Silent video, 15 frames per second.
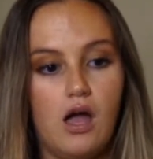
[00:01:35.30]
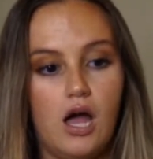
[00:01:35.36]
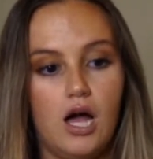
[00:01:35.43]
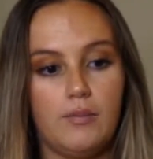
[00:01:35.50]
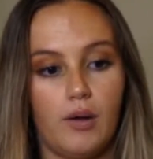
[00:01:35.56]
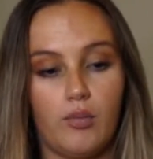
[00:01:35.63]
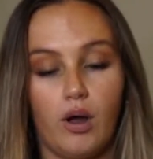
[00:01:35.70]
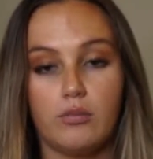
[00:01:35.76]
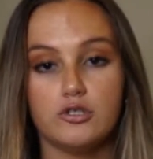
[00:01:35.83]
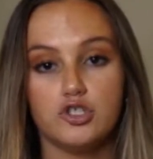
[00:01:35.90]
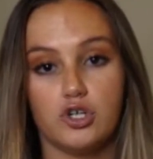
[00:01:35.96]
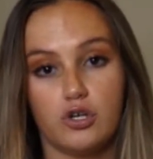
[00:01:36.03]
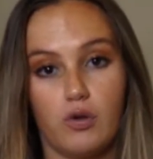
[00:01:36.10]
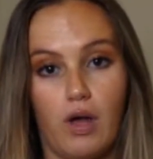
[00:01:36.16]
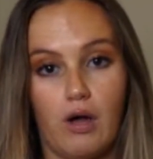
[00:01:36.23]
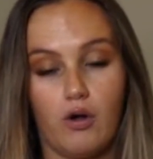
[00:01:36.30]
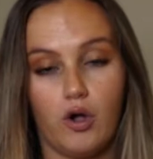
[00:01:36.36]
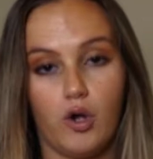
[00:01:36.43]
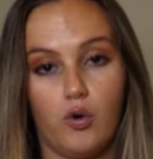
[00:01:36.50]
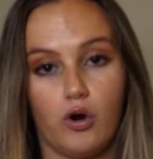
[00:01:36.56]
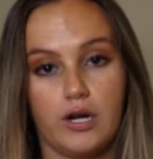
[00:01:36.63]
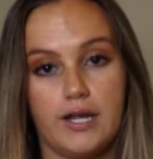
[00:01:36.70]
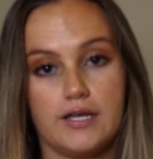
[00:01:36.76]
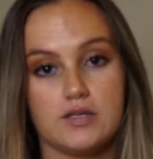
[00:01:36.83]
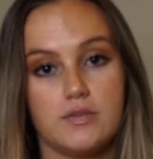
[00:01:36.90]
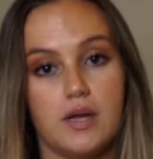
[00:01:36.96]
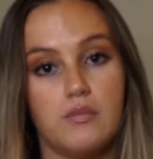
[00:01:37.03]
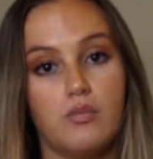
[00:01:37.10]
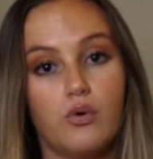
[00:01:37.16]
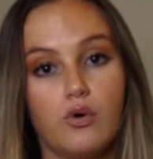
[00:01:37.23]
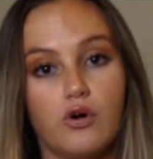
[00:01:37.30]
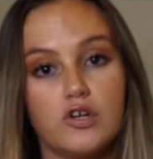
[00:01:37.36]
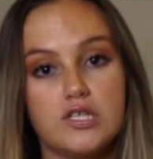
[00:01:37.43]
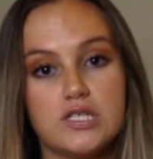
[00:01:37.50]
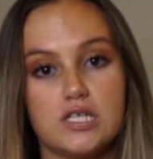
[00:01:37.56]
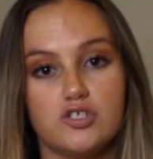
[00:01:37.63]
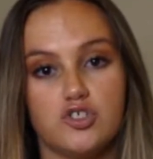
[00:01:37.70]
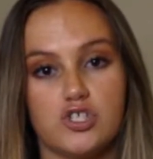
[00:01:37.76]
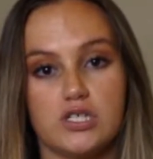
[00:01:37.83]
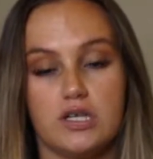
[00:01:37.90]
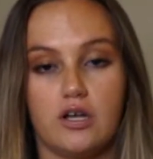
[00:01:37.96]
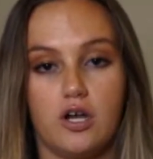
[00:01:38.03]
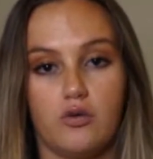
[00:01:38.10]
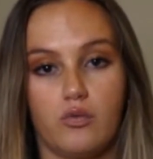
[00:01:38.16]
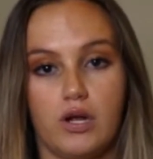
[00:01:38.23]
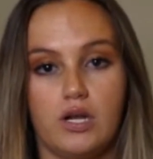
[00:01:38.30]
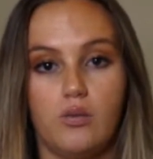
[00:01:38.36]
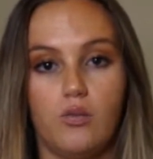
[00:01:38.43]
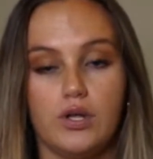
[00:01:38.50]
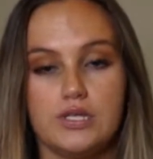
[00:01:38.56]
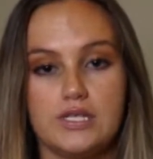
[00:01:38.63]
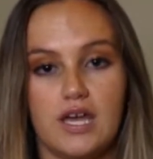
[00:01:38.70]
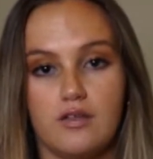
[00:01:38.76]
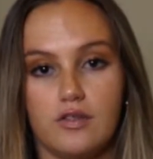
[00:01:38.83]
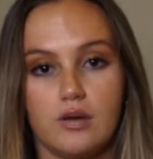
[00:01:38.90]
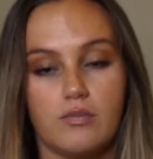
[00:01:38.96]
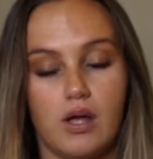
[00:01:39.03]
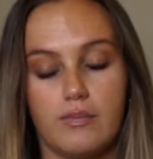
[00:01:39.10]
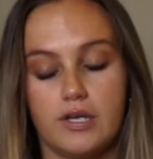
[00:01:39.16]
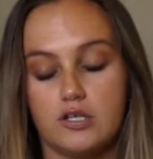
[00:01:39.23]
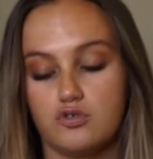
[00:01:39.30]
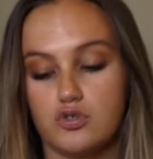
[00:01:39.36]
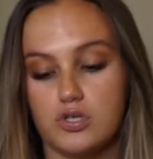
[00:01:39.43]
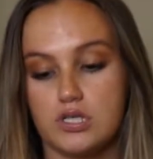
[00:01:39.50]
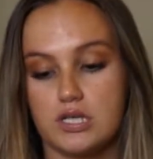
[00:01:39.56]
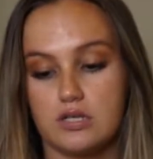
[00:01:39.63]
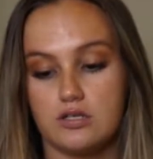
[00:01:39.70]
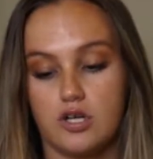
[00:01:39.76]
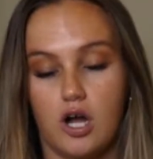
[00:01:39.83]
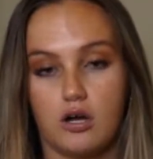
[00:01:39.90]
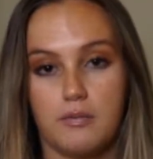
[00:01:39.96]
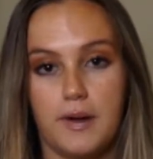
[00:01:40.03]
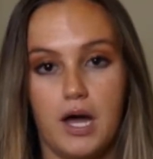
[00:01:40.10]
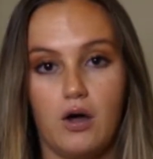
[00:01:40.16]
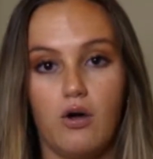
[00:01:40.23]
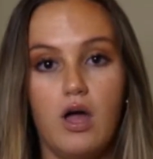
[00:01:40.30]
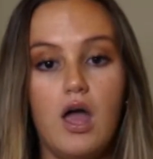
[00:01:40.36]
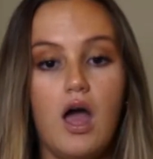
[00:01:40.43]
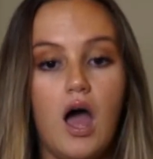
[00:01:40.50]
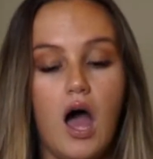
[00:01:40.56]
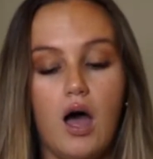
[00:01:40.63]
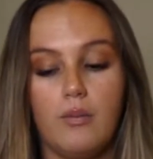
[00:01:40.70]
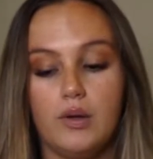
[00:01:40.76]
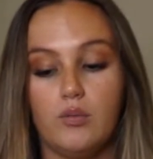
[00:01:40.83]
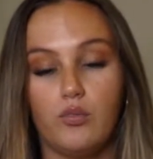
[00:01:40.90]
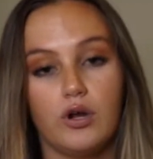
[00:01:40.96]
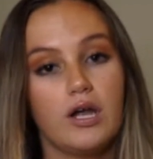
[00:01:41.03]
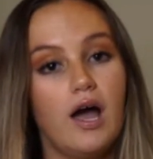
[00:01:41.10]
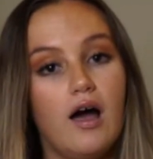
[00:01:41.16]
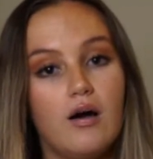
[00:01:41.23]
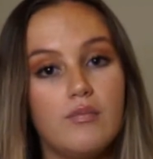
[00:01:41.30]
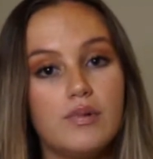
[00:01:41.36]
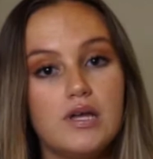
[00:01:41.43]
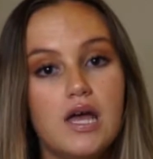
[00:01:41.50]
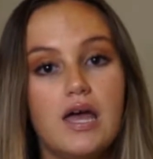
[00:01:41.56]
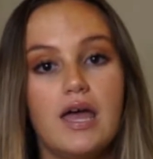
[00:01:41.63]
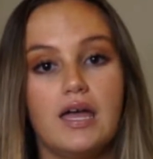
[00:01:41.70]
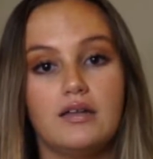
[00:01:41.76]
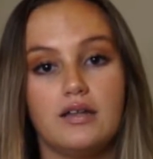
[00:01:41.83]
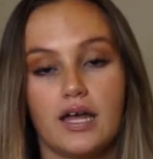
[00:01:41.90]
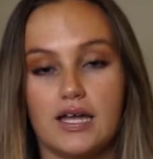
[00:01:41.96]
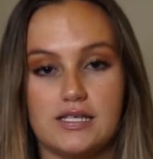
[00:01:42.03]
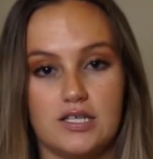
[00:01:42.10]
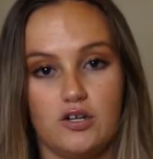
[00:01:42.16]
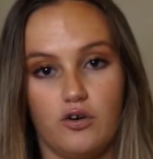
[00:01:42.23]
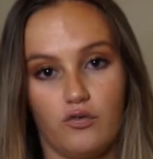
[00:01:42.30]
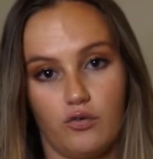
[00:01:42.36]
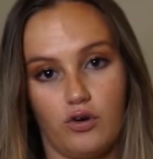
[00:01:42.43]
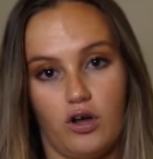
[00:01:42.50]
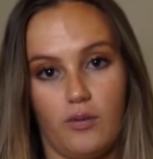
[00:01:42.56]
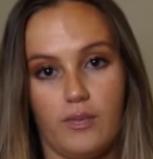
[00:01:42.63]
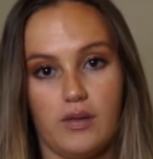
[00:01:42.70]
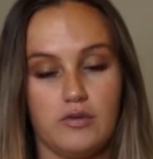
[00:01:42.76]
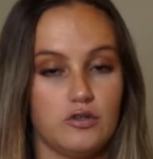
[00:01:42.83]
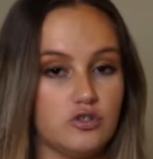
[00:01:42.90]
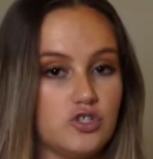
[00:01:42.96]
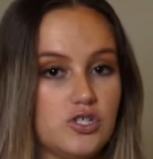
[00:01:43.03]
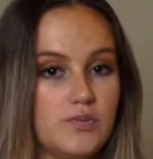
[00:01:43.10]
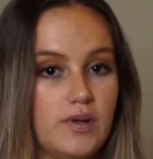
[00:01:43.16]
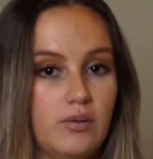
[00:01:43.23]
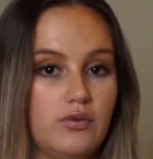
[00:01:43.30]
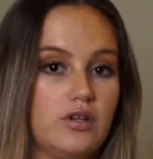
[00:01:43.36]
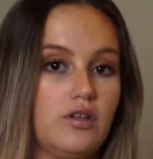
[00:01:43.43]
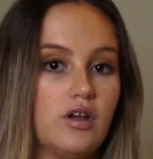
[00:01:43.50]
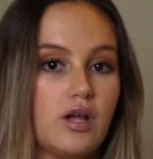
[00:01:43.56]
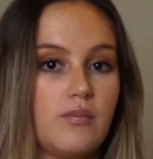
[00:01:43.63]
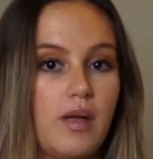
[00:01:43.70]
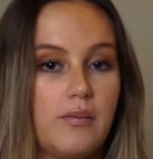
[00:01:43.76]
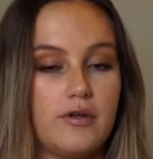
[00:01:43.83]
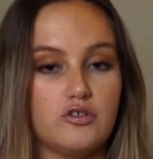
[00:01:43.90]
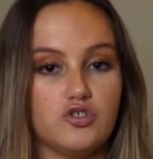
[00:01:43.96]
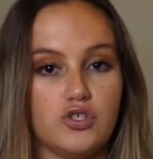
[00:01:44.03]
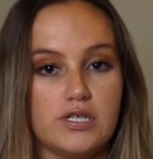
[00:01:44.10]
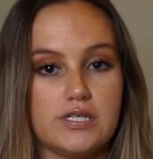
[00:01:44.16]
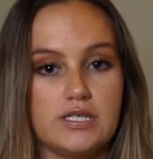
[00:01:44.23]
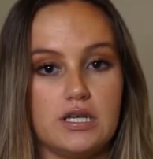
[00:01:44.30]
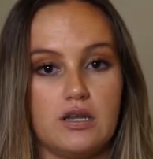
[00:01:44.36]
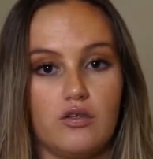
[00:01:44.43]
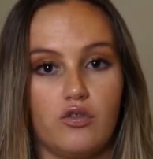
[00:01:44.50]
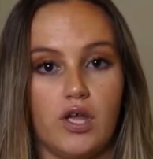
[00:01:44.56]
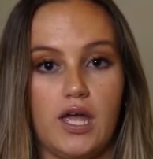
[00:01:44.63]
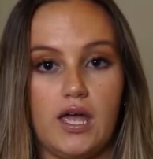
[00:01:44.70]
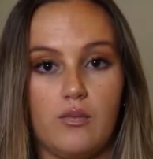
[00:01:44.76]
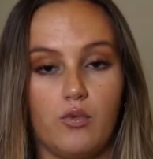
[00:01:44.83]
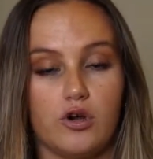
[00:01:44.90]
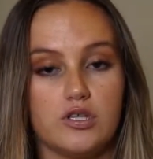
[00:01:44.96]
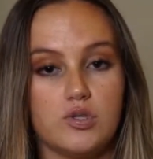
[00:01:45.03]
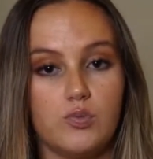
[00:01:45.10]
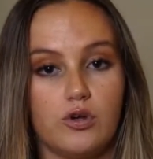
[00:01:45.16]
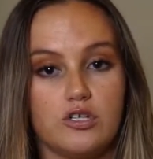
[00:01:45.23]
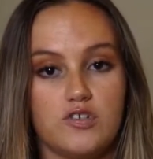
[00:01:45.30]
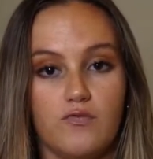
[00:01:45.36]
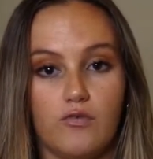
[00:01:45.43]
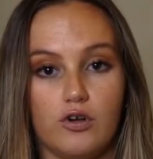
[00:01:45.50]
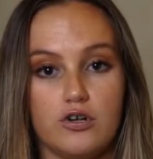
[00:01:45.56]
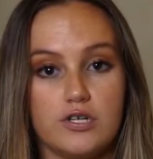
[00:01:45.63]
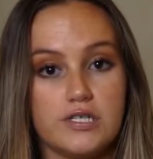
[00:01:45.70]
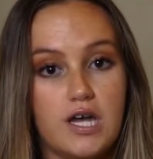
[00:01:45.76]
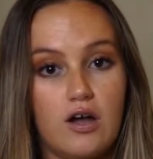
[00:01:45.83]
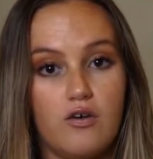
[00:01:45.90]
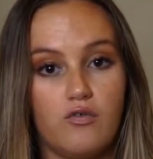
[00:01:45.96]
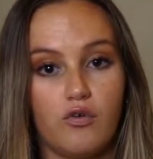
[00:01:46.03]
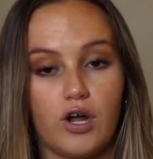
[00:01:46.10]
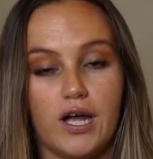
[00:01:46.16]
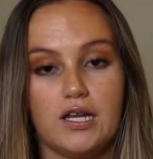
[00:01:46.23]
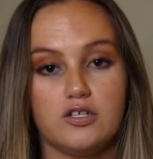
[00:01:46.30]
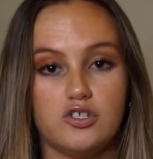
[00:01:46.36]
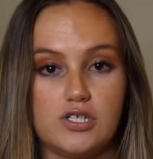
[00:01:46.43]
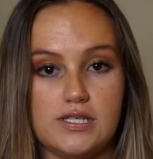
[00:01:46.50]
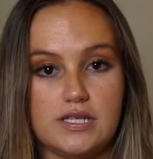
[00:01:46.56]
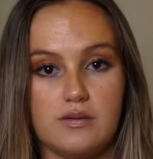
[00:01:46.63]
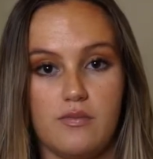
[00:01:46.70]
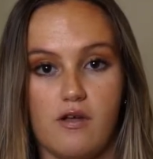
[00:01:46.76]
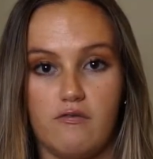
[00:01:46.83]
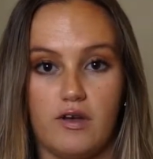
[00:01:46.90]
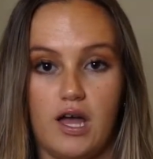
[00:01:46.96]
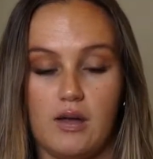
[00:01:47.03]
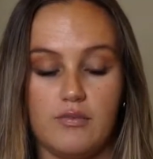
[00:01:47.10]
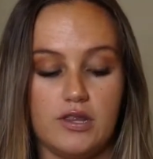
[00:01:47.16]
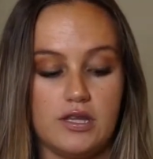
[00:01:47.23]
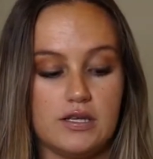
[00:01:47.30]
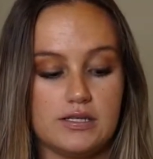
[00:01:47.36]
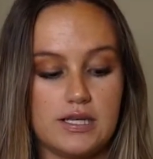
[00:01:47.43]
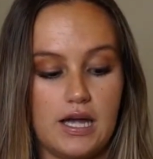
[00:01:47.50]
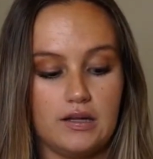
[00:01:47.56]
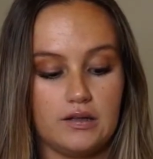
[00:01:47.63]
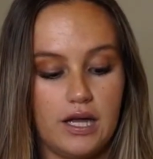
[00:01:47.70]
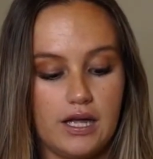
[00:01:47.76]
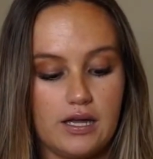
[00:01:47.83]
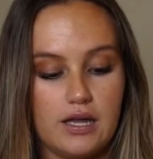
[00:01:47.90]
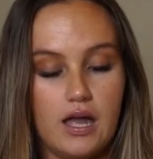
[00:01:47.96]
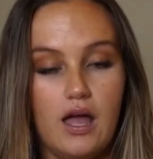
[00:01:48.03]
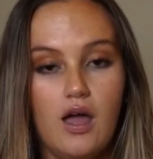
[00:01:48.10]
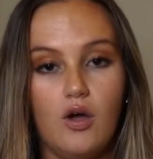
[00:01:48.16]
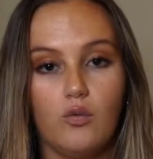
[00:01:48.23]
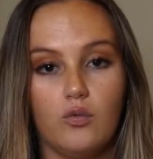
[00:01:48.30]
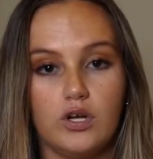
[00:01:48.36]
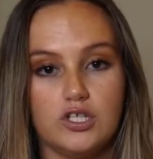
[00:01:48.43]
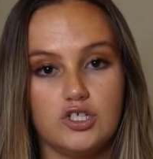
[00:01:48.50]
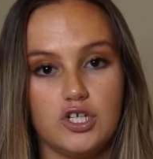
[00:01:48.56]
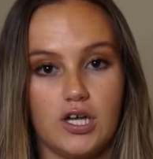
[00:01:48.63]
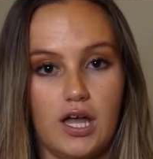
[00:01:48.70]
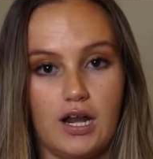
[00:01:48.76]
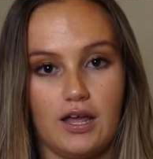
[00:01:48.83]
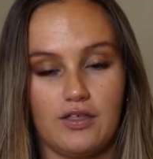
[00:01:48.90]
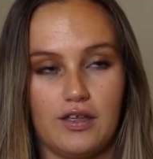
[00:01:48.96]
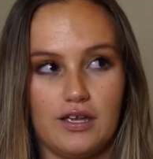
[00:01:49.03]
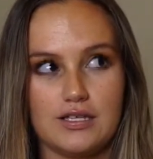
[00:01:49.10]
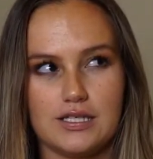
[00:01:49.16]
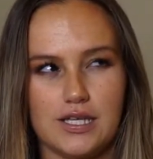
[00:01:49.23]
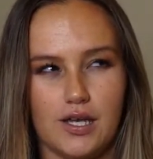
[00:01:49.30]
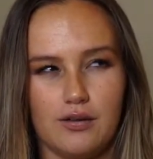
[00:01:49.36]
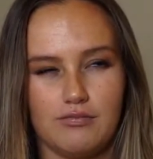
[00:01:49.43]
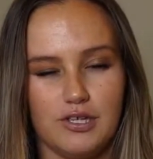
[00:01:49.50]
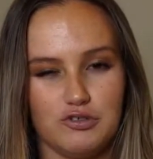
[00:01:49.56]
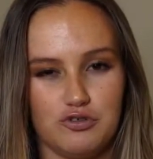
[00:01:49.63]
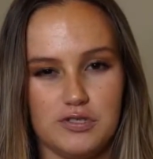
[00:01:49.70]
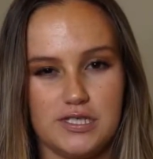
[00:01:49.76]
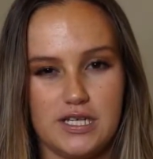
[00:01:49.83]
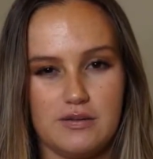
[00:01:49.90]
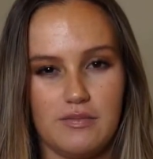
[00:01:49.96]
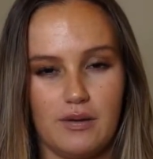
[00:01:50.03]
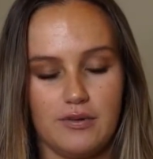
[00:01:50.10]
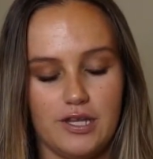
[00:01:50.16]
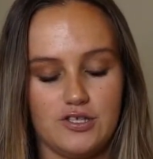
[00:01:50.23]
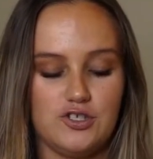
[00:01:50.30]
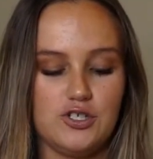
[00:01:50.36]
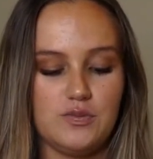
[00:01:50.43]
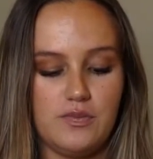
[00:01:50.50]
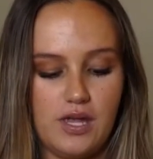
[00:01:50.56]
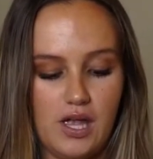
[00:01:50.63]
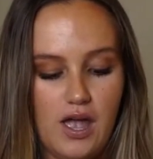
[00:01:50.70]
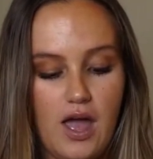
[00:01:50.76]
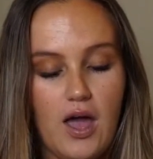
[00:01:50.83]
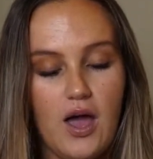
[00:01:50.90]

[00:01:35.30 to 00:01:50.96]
I'll probably show you how I organize my boards and just click on random ones that I think might be interesting to talk about and bring up. And like I said, overall, maybe you'll just be able to look at my Pinterest and either get more inspiration for yourself or kind of just see my vibe and things that I like, which again, I think is like interesting. Maybe that's just me.